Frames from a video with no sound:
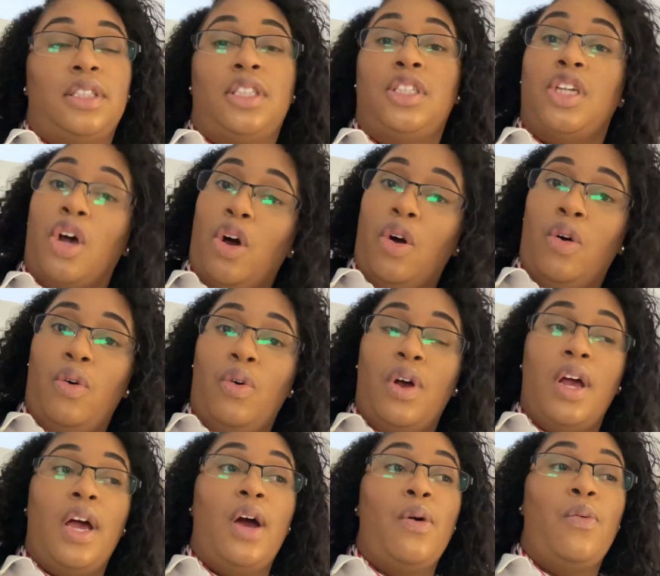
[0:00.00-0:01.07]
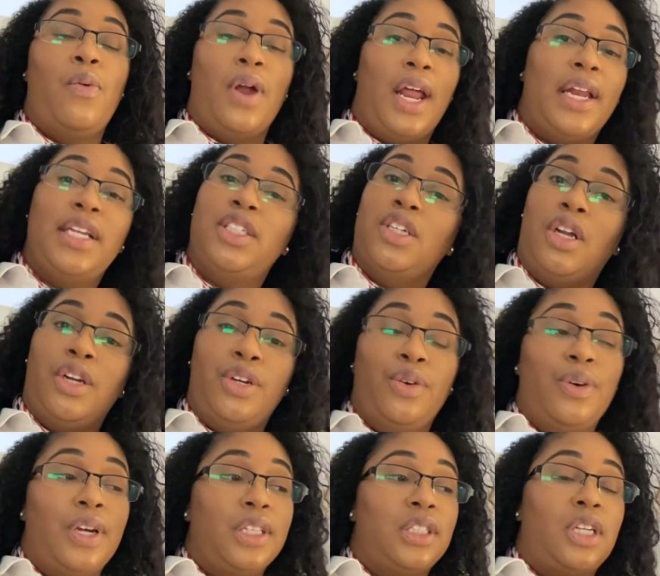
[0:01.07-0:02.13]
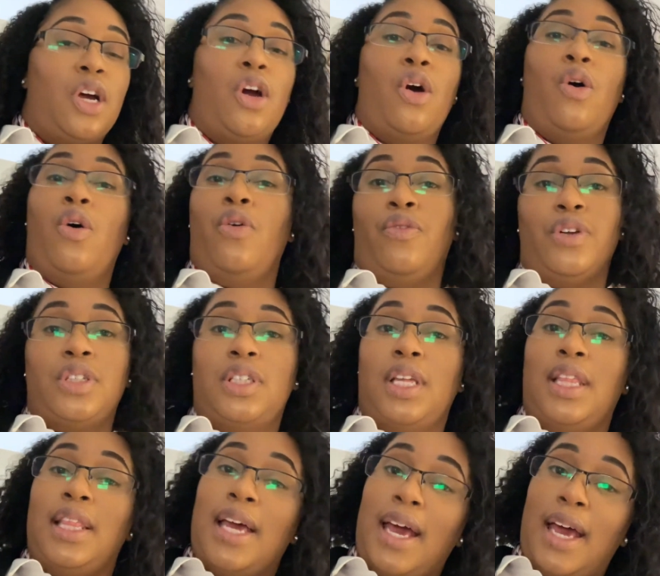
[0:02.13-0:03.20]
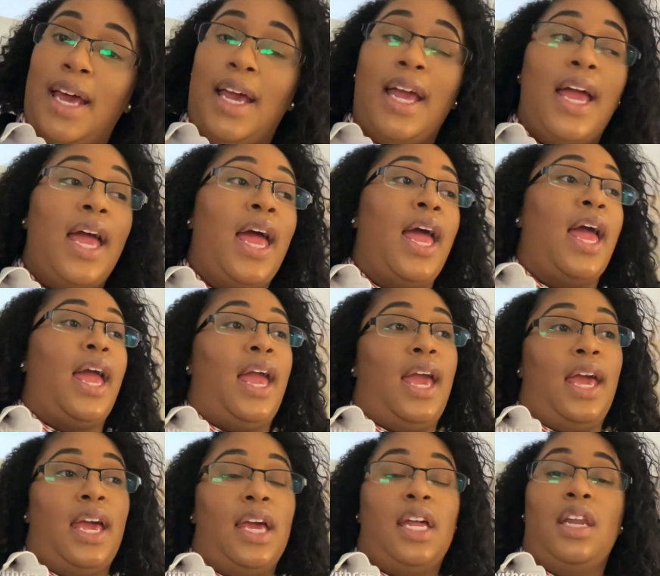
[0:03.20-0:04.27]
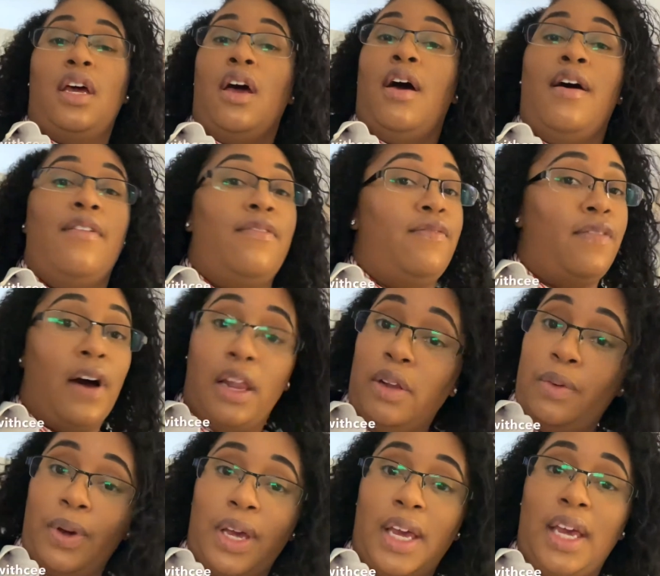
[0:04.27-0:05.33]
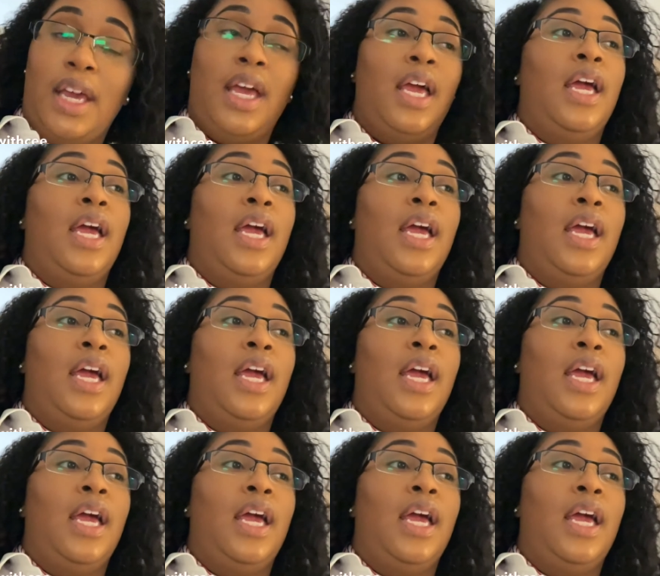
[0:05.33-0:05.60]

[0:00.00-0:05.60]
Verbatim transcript: So what I need y'all to do is to go over to that and follow it.